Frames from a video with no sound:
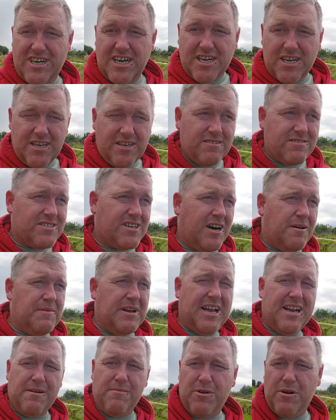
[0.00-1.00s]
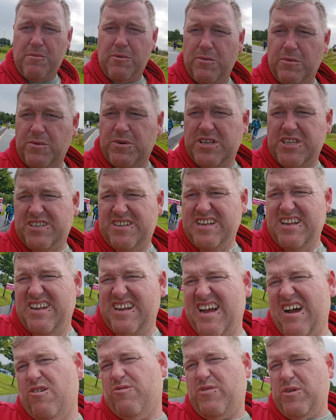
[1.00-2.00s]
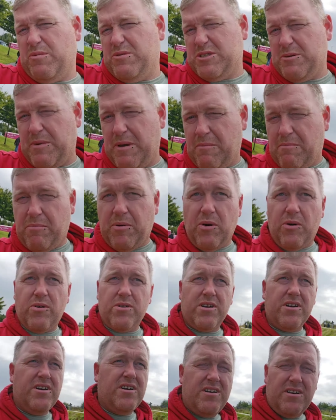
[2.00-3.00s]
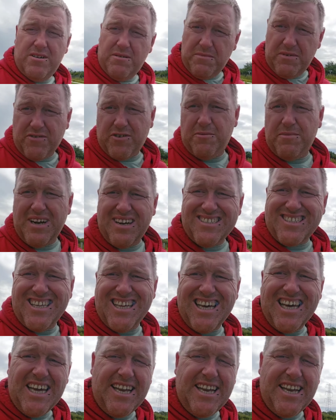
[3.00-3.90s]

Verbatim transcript: Cracking little time in Edinburgh, but we, Alfie was a bit bored. We've come down to the